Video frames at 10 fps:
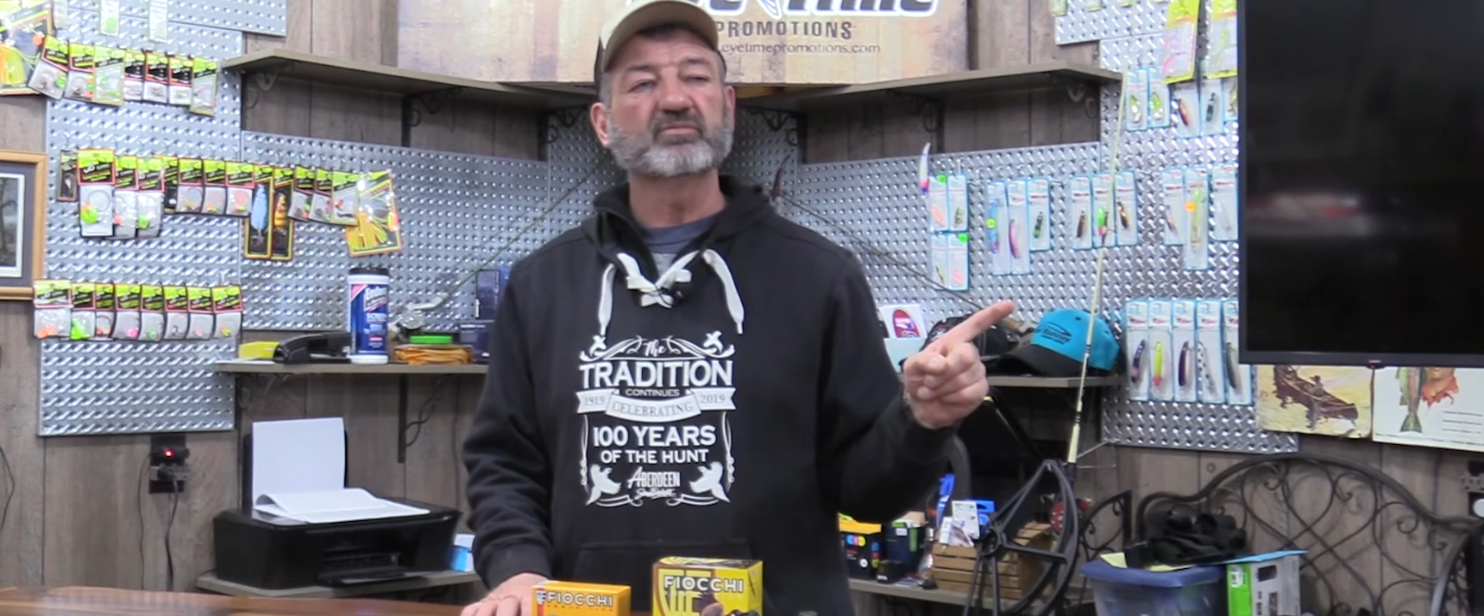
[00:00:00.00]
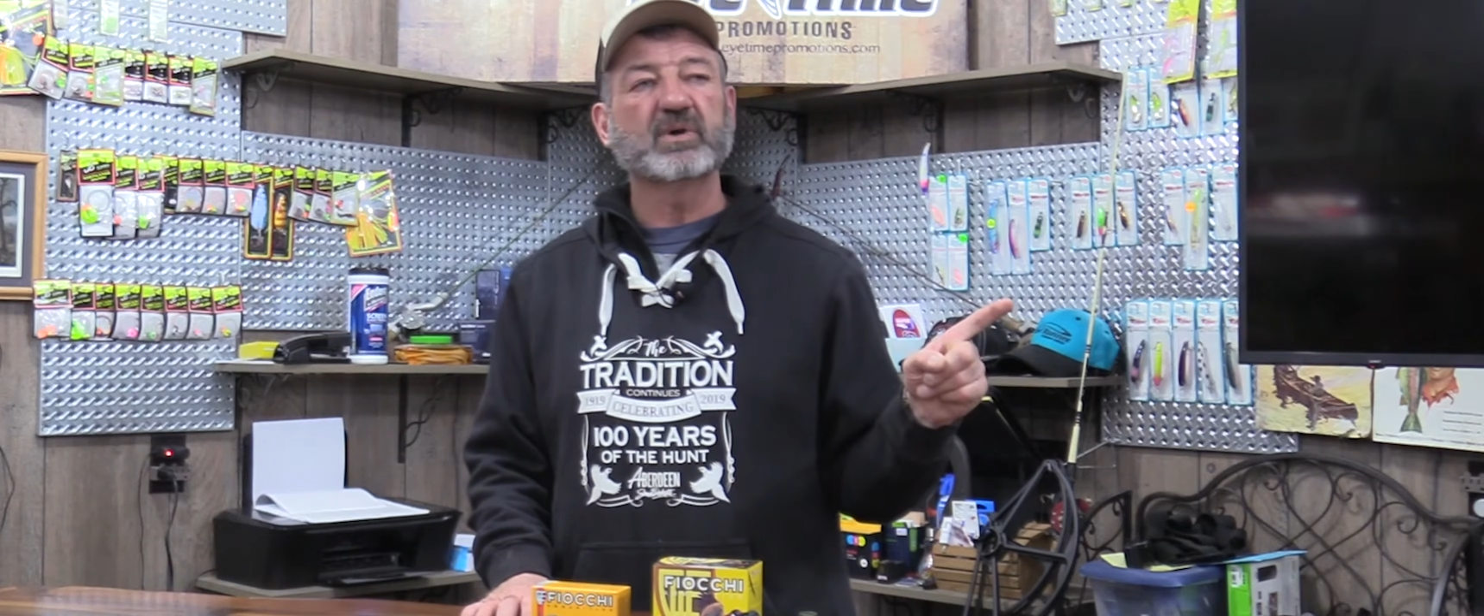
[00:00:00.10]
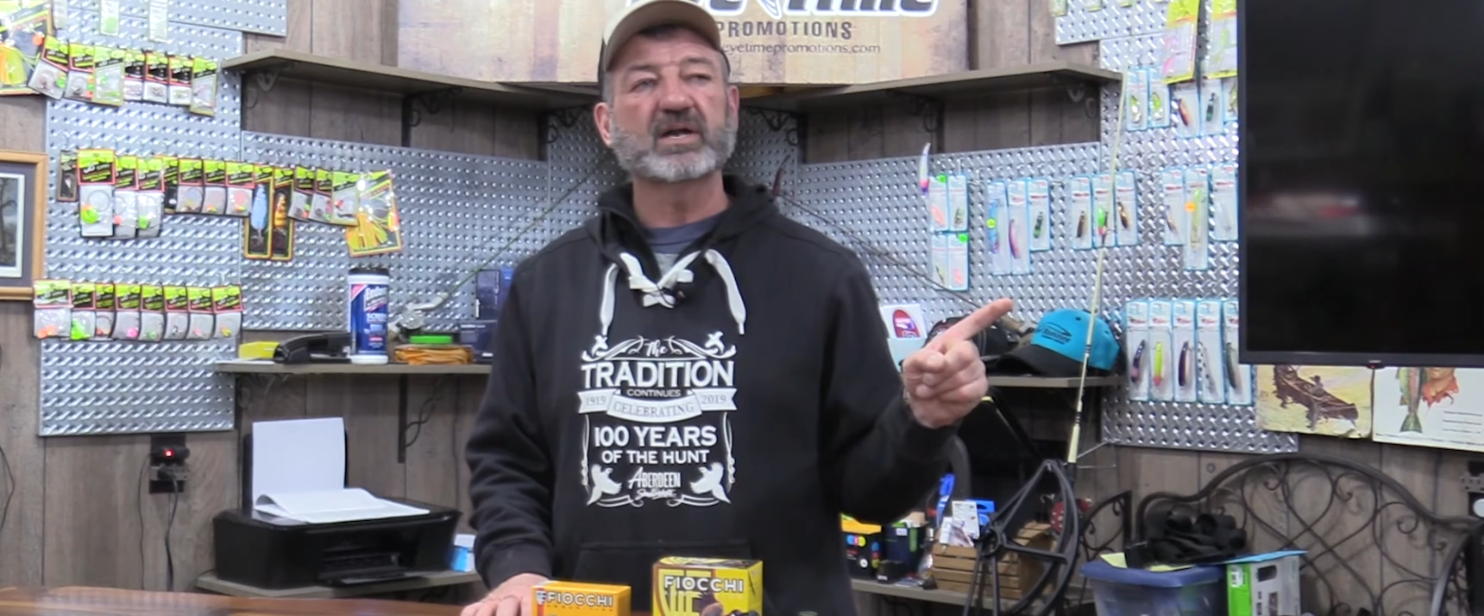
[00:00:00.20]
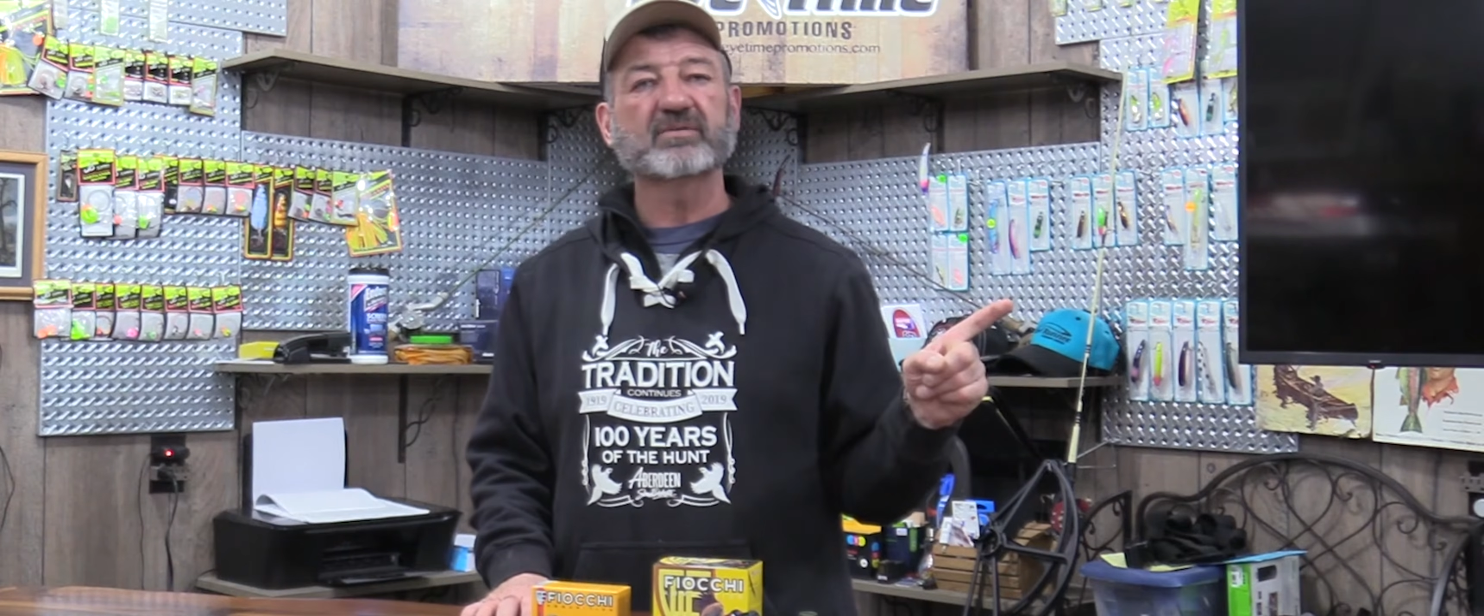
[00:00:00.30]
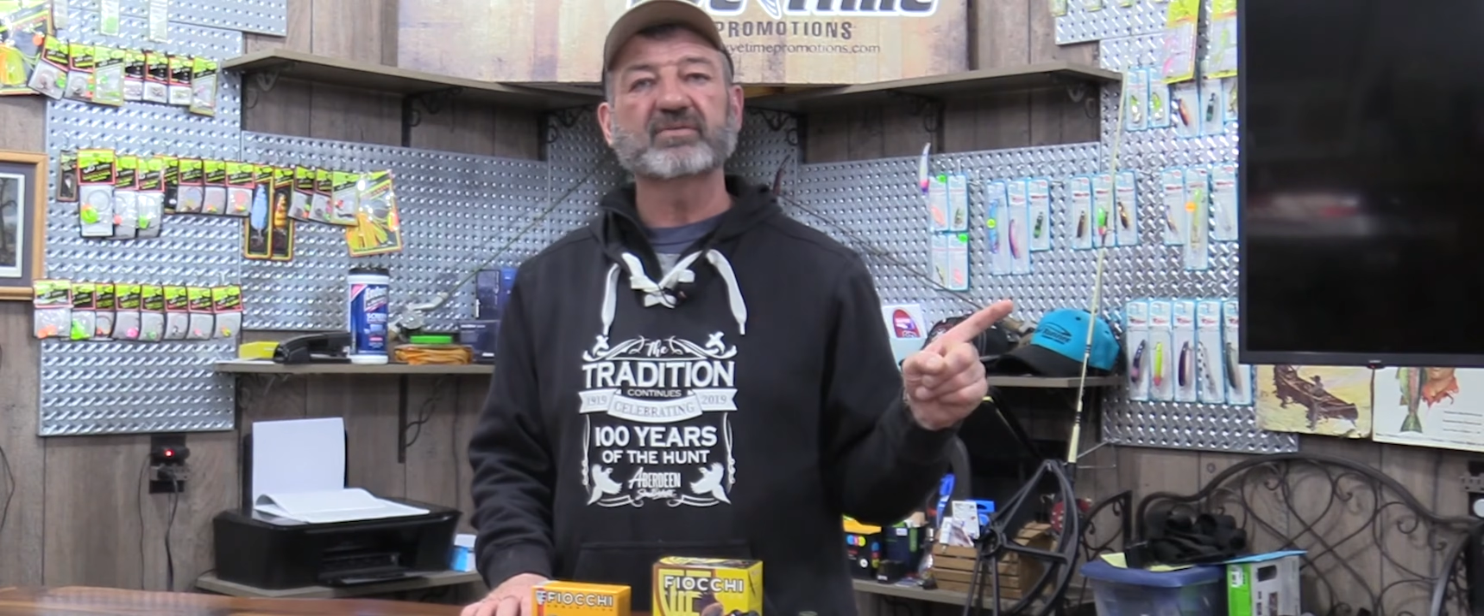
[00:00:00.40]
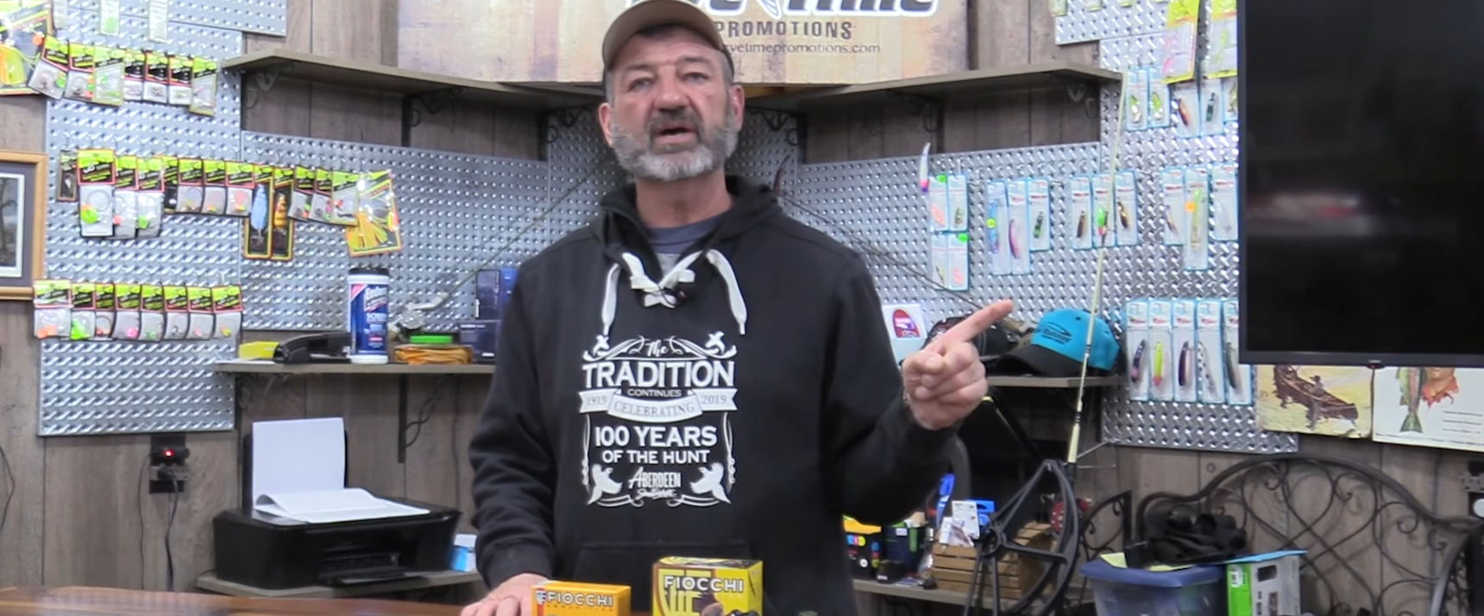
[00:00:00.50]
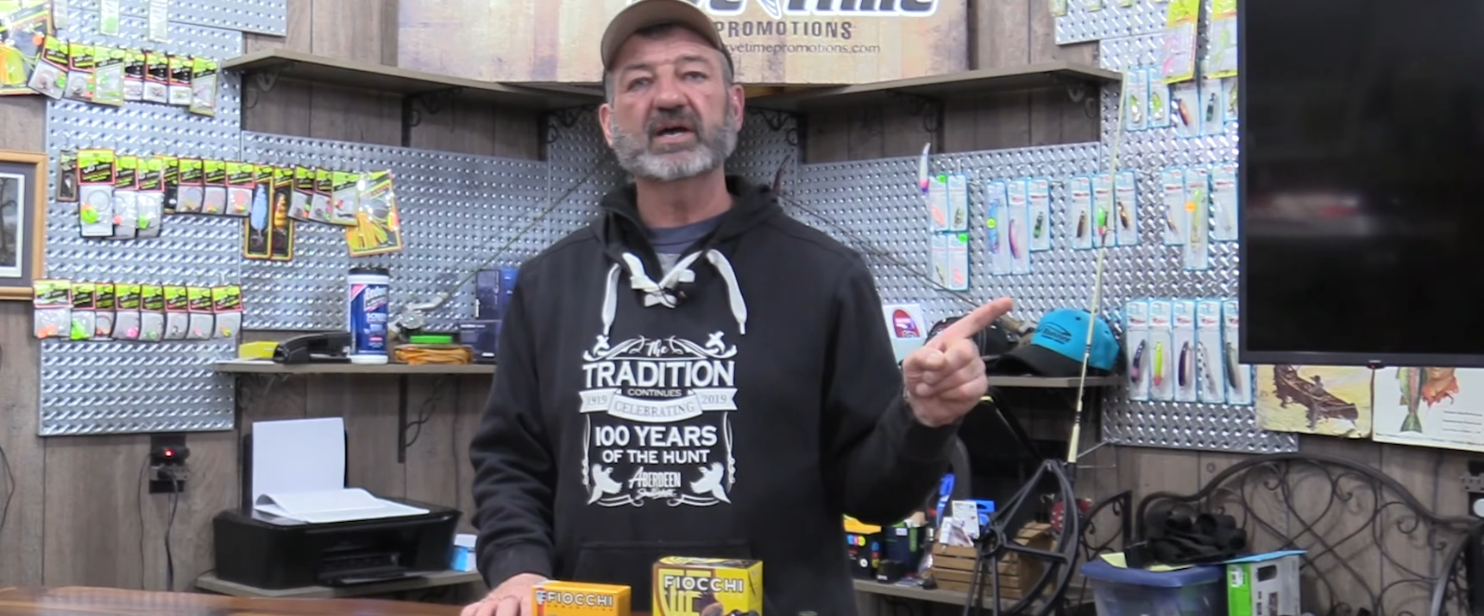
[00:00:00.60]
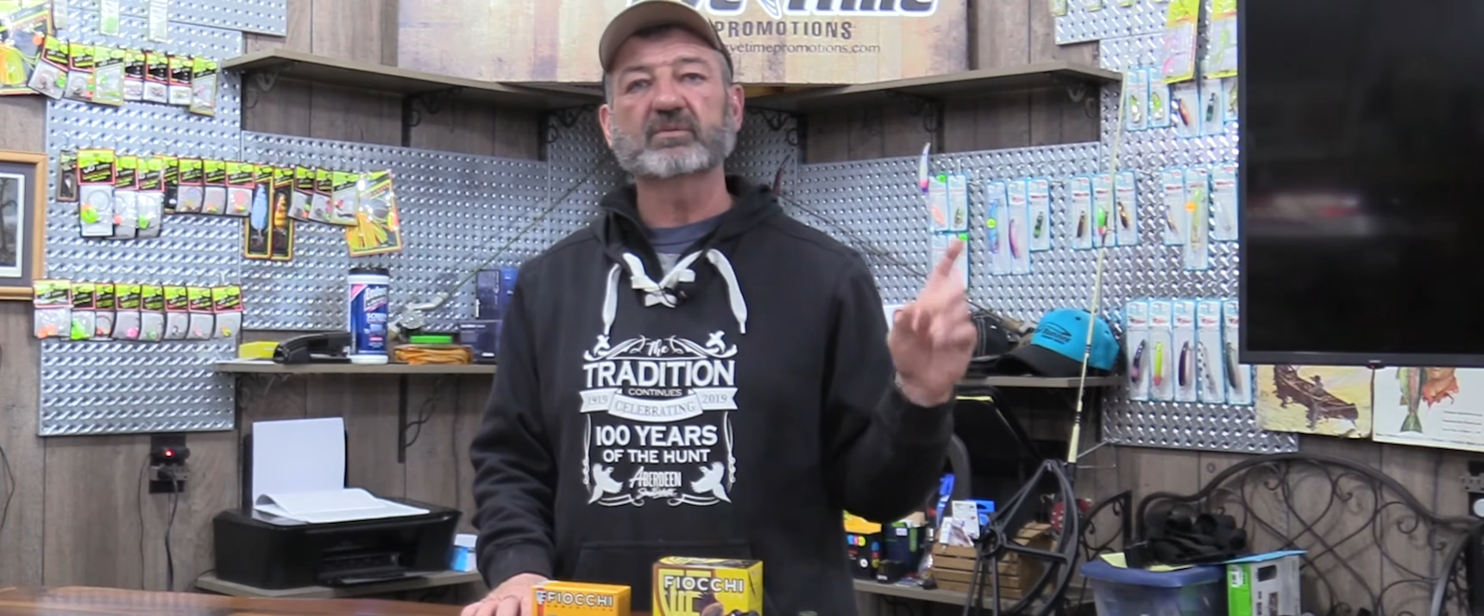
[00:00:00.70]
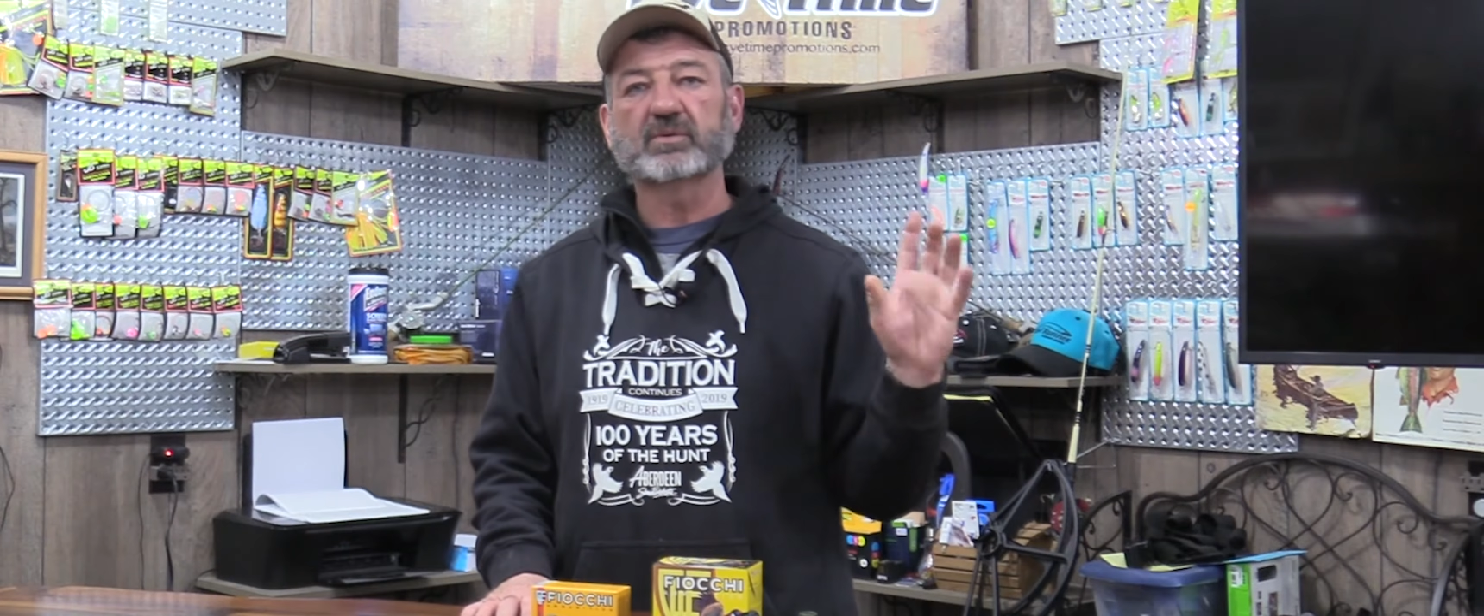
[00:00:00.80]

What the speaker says: modified.